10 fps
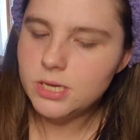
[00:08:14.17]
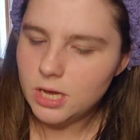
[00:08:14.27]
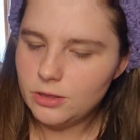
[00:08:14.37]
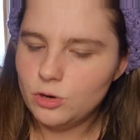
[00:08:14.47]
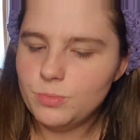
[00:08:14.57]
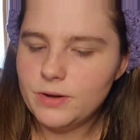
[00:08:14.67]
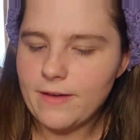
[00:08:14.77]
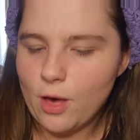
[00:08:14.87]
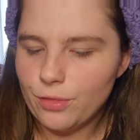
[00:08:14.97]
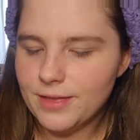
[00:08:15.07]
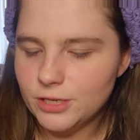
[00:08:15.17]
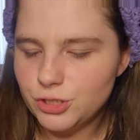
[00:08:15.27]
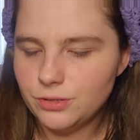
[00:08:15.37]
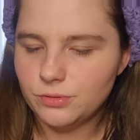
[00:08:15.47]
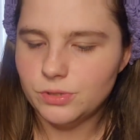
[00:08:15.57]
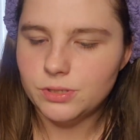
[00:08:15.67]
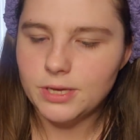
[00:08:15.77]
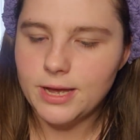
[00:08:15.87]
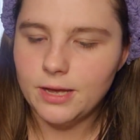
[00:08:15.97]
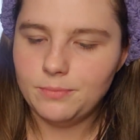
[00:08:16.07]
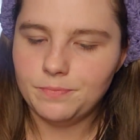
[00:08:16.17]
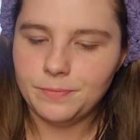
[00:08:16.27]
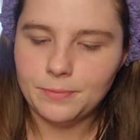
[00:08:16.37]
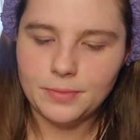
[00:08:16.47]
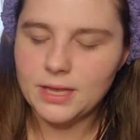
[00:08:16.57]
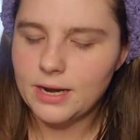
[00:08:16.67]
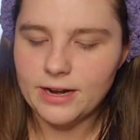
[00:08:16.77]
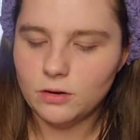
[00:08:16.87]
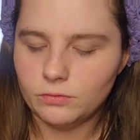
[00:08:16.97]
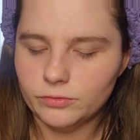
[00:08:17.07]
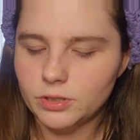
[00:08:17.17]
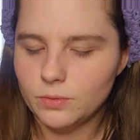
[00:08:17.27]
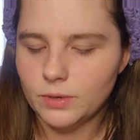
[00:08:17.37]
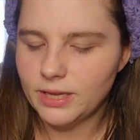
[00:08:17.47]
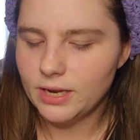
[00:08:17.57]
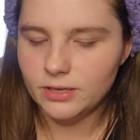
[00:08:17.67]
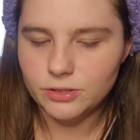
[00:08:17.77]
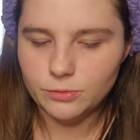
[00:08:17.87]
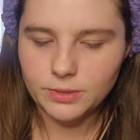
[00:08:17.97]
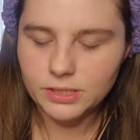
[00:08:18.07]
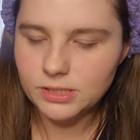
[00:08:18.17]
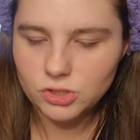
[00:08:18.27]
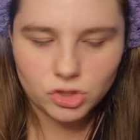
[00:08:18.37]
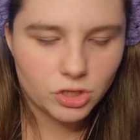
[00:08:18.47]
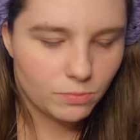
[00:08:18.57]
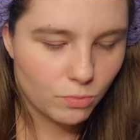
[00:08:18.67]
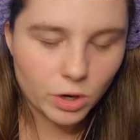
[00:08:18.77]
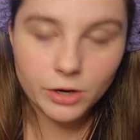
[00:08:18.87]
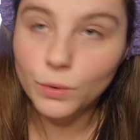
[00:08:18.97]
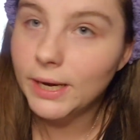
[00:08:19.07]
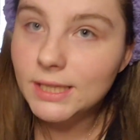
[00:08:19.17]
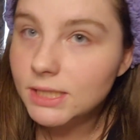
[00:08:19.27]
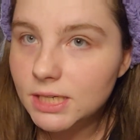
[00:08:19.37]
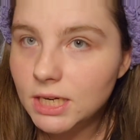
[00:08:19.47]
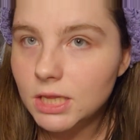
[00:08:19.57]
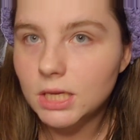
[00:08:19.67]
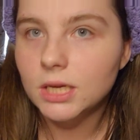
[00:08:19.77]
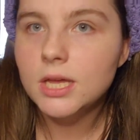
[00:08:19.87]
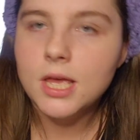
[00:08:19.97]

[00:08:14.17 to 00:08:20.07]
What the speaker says: a little bit of health issues that I don't really want to get into, because it's just more annoying than anything,